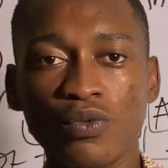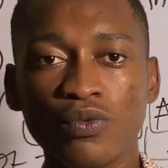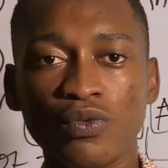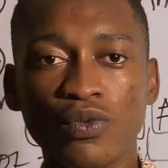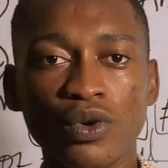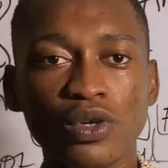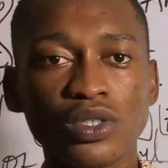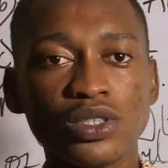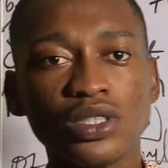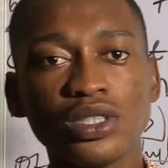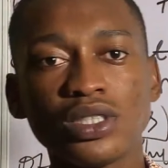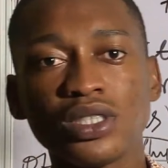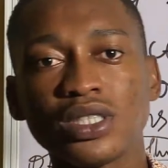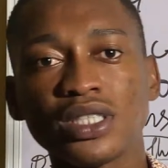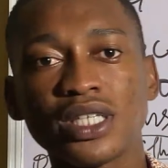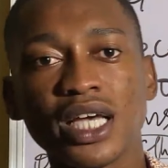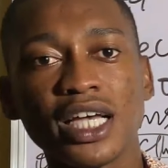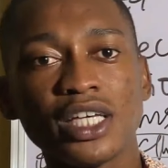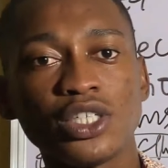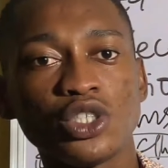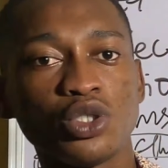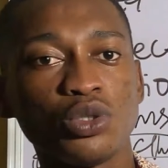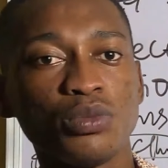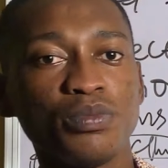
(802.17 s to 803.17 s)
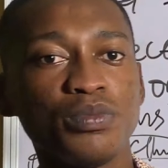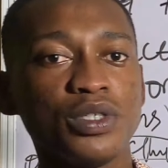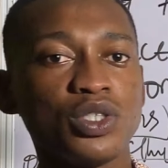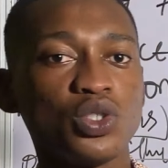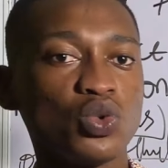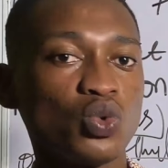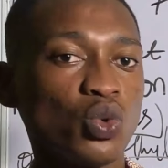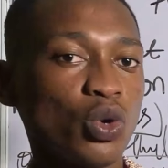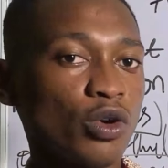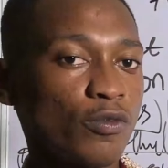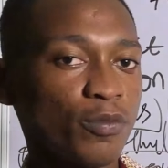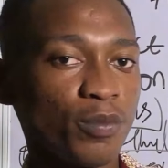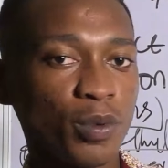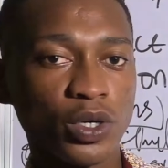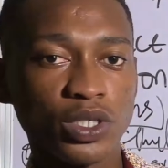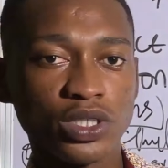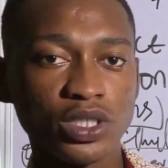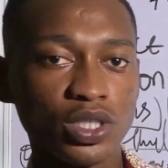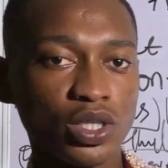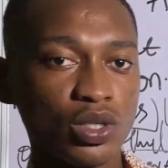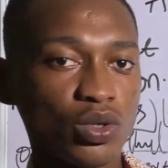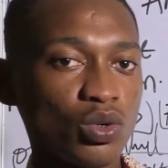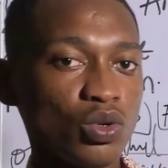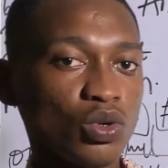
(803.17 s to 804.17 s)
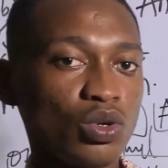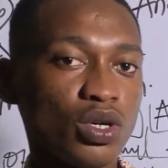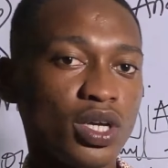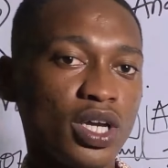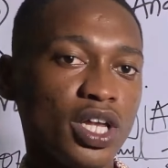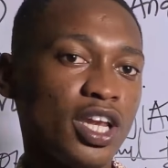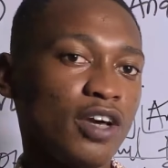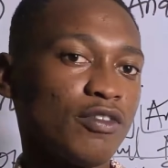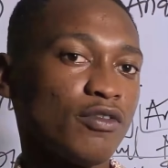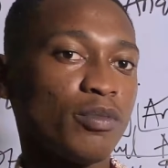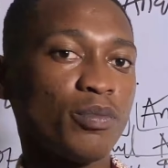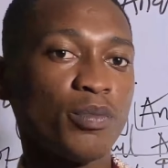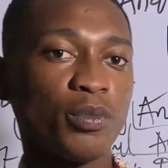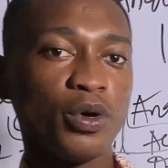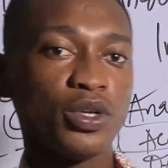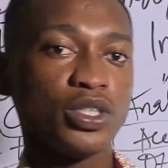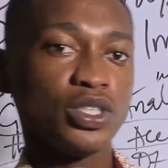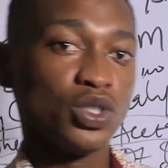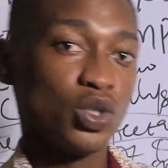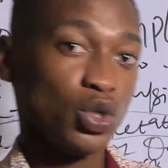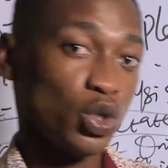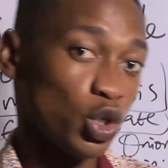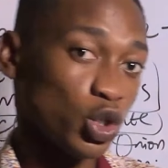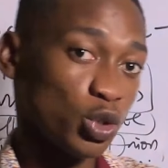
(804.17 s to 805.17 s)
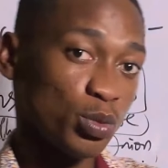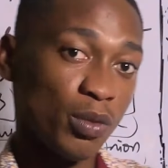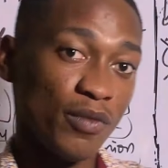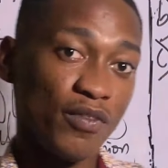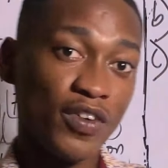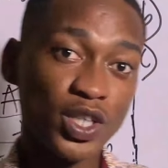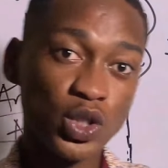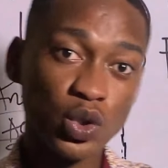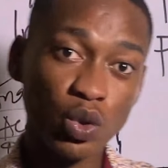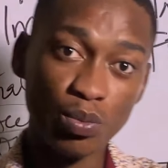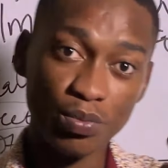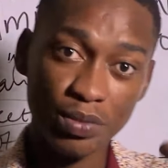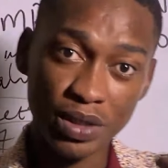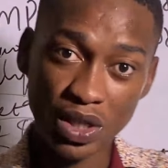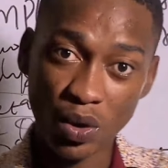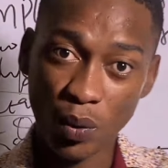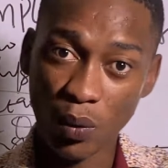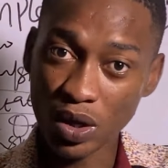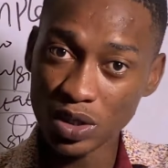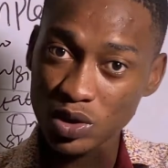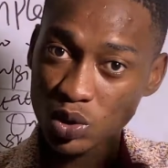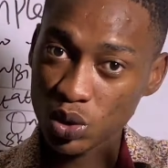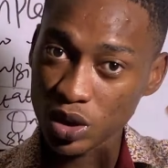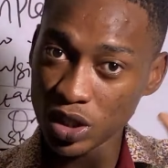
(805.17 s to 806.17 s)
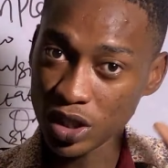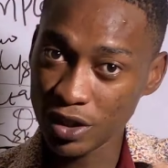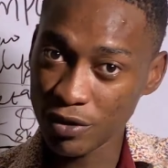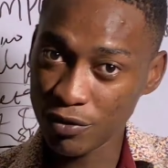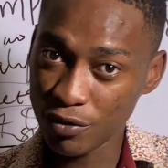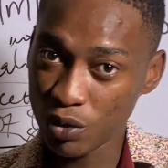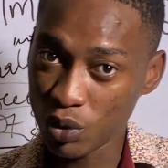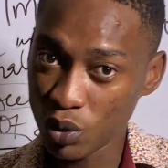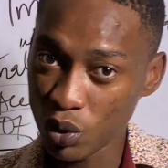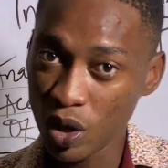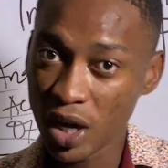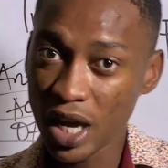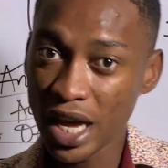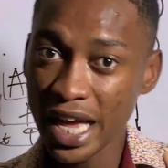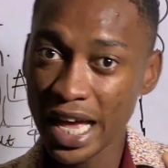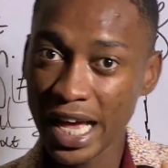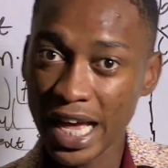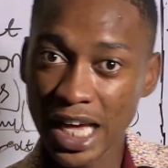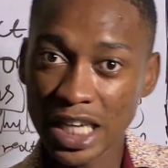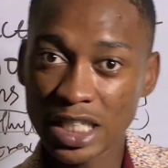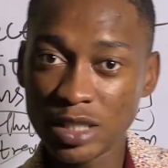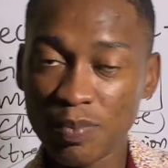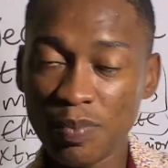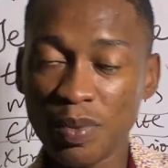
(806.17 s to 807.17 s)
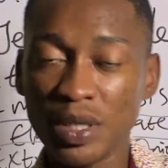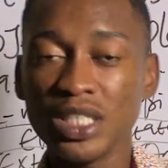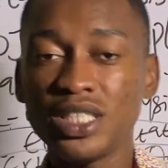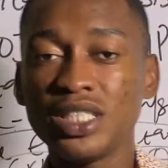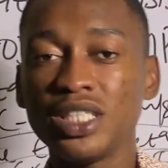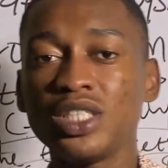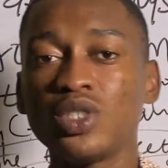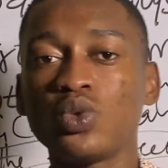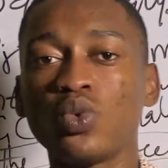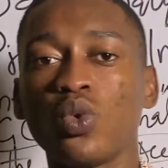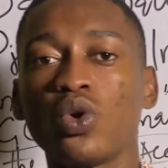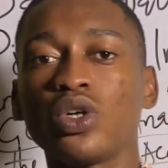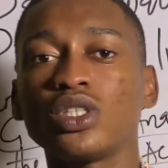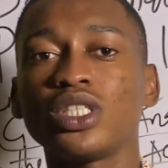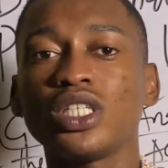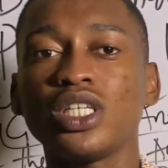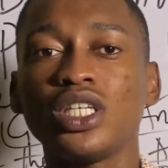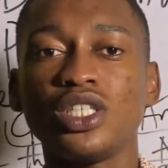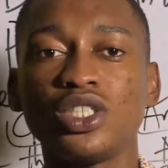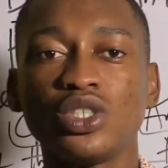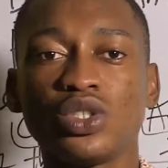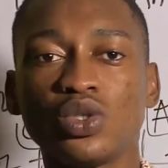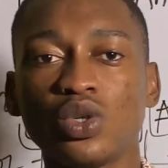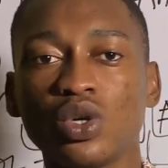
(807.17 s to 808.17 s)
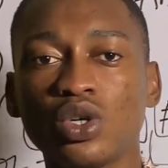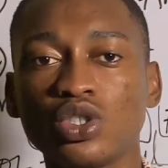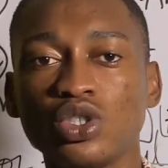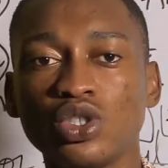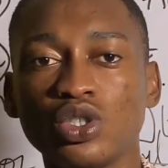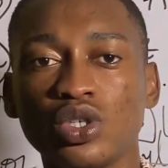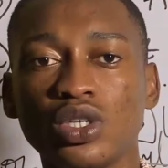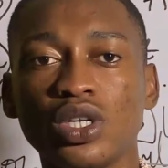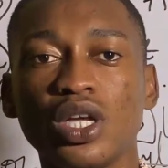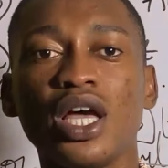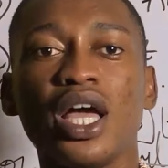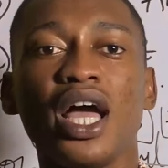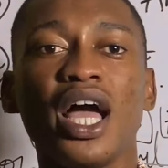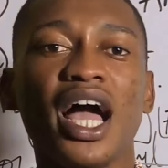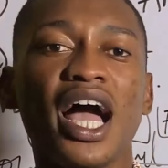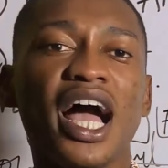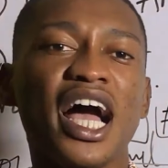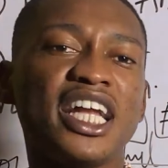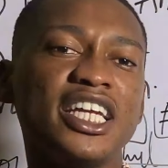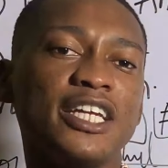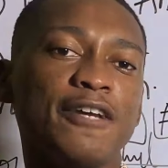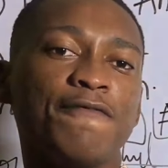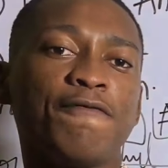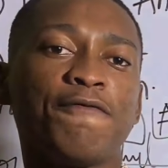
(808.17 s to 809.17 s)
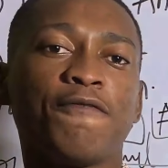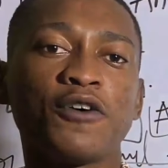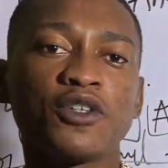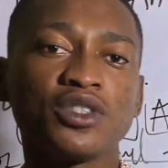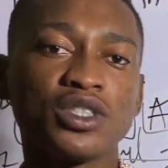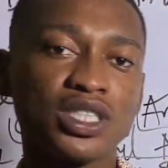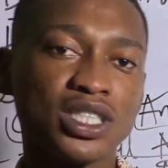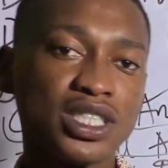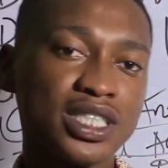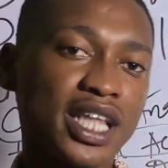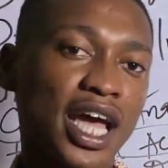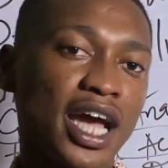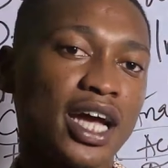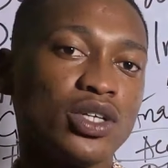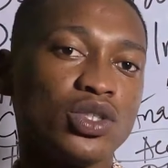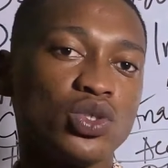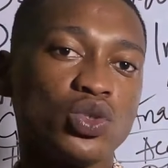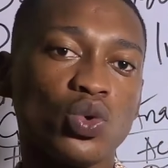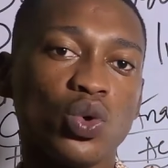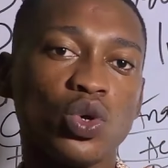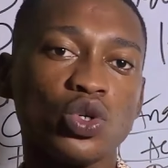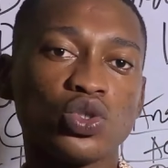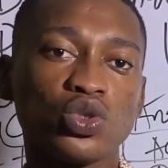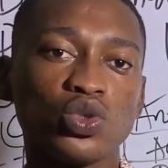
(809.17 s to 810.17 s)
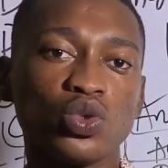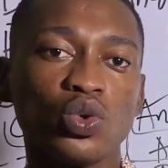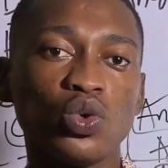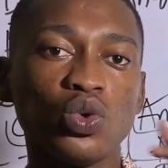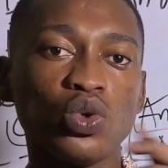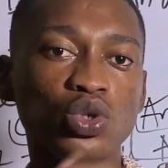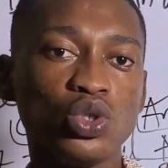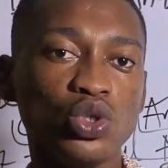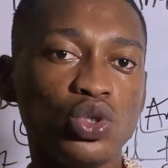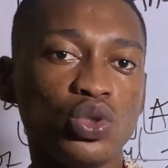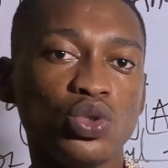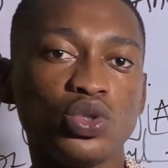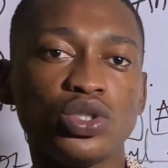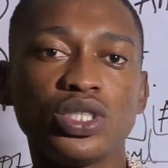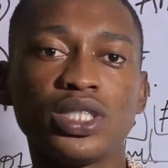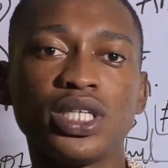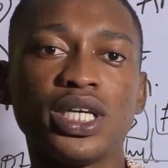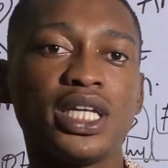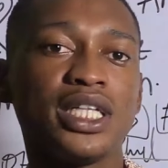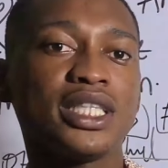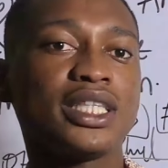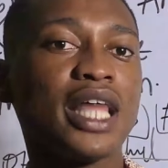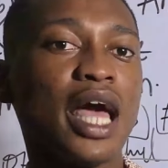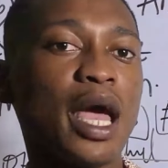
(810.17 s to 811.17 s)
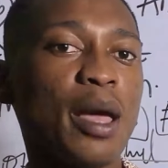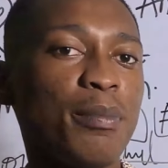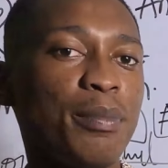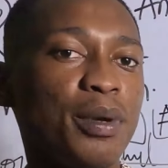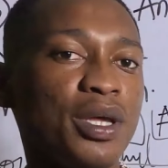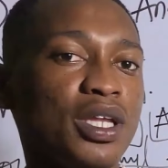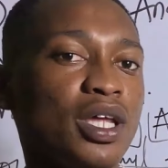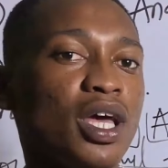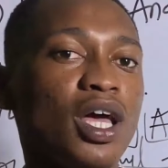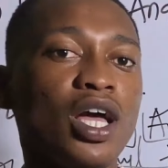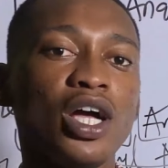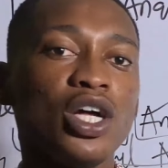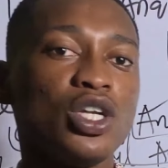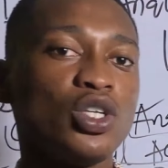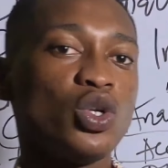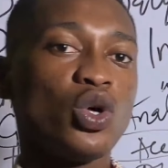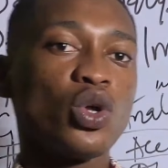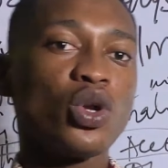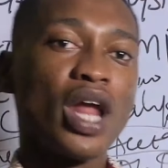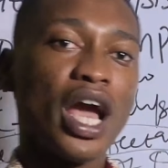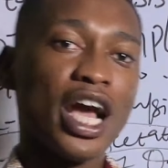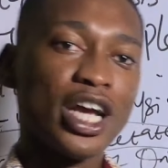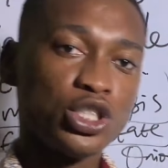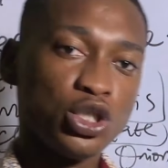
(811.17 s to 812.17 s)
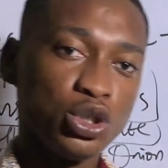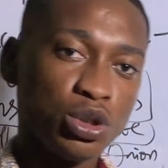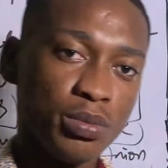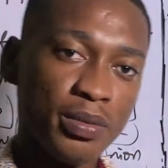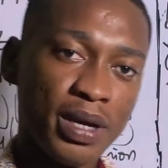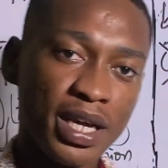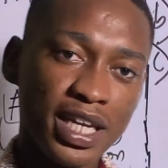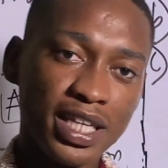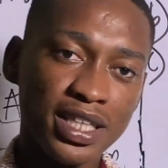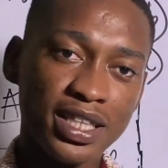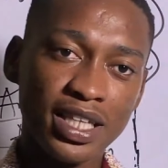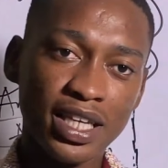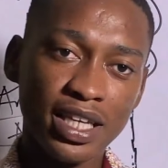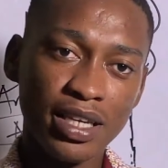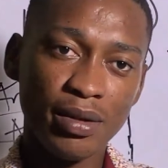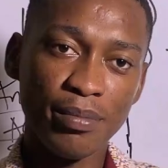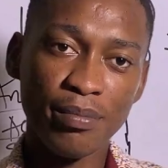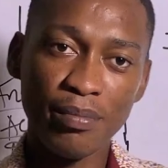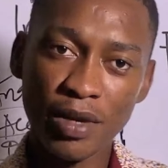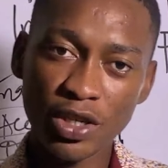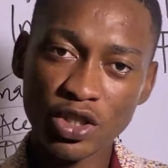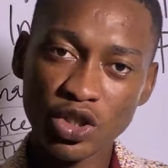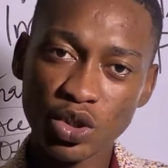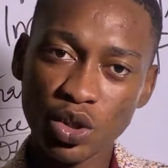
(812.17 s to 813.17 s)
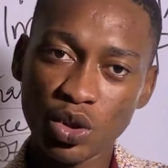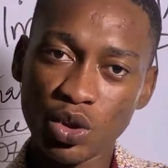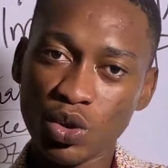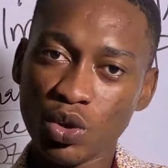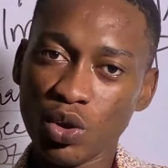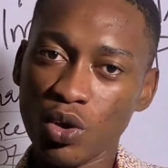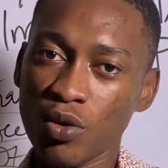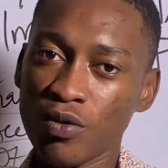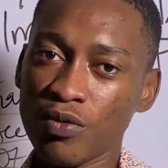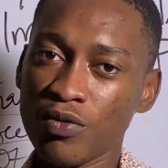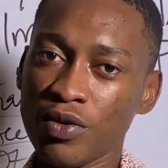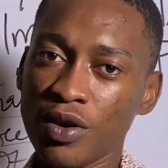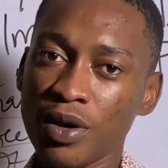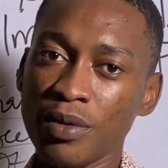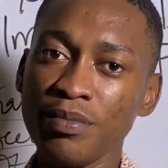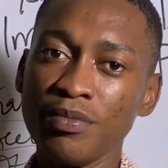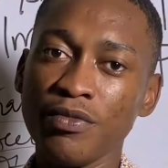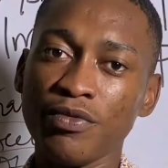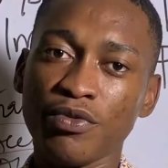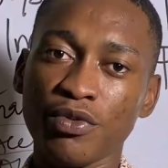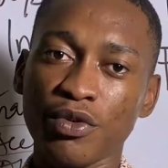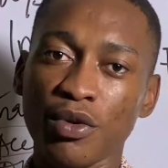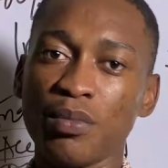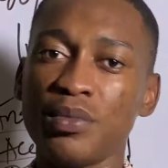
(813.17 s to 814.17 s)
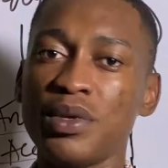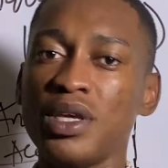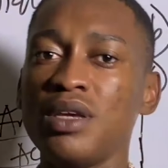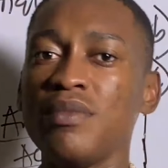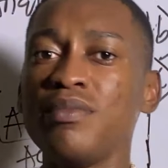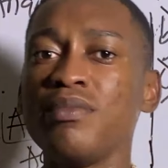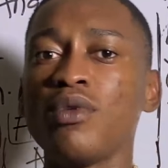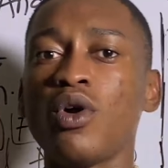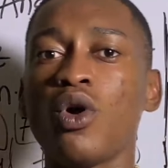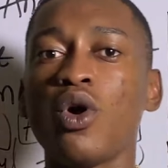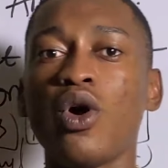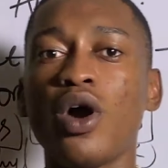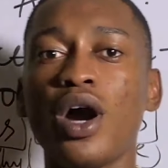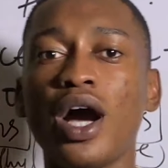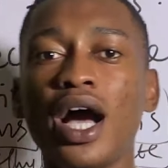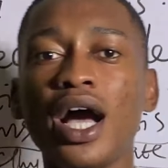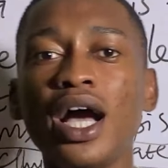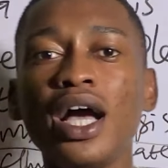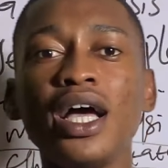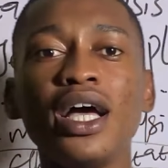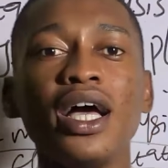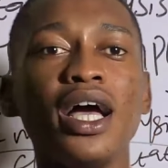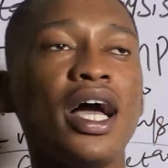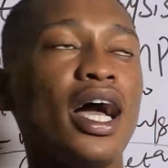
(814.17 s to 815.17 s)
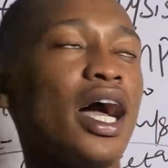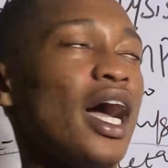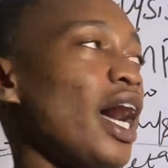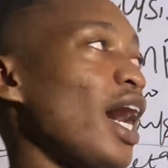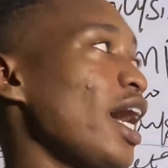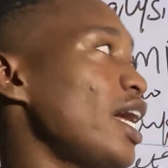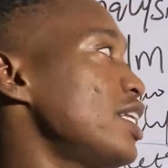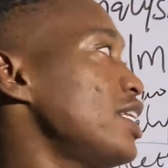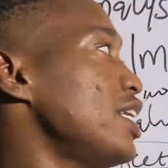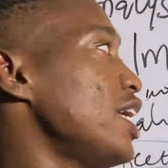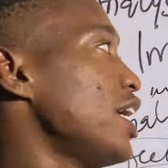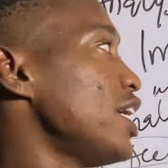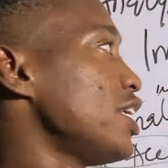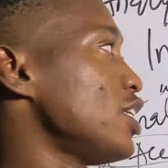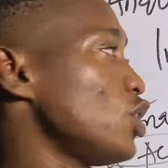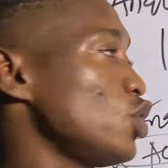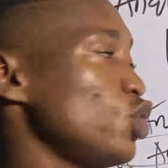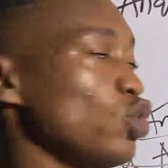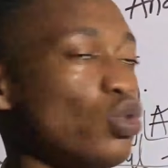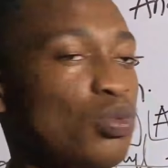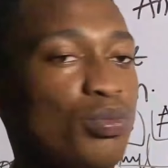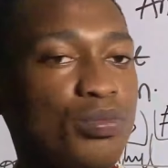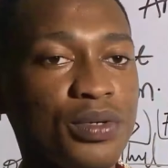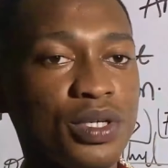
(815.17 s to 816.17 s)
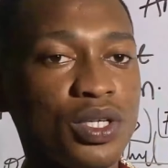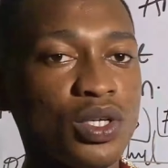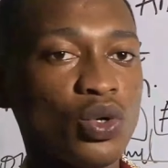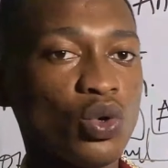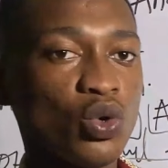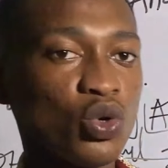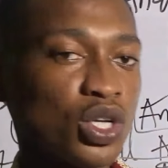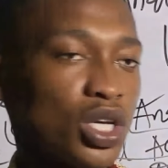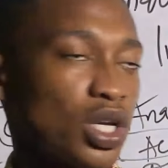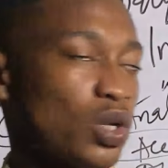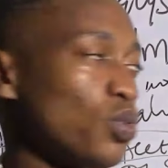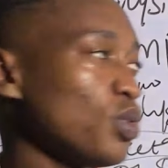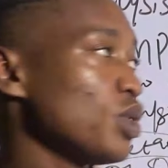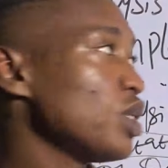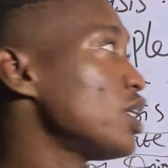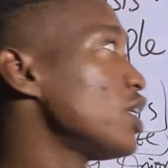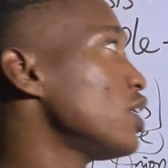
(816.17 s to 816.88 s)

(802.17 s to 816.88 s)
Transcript: font size should be 12.0, 11.0. Your supervisor will be the one to give you explicit what? Instruction and the font style to also use in typing. Don't assume anything. Make sure you confirm from him or her, and then you'll be okay with